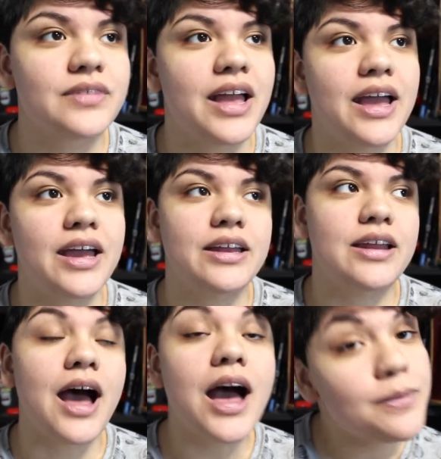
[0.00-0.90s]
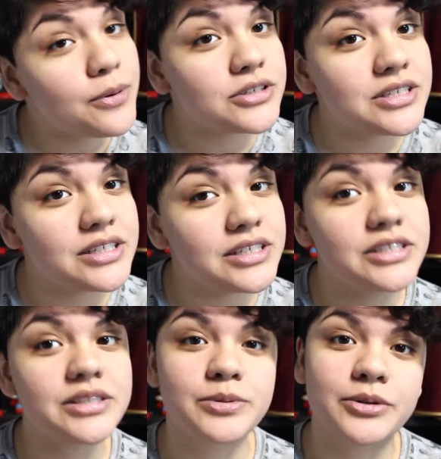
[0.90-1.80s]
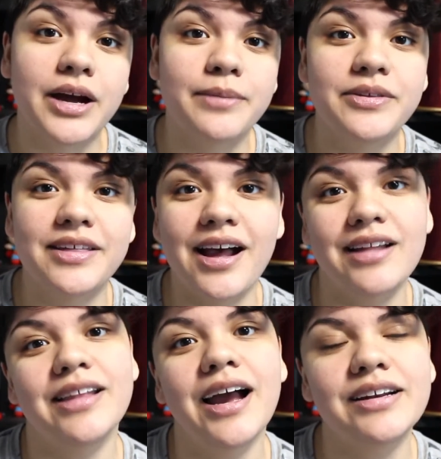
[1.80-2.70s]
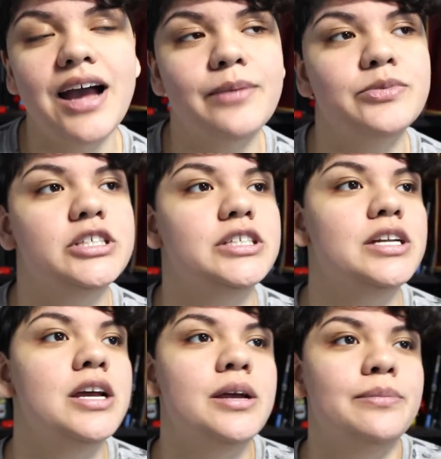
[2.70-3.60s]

And I personally subscribe to the online option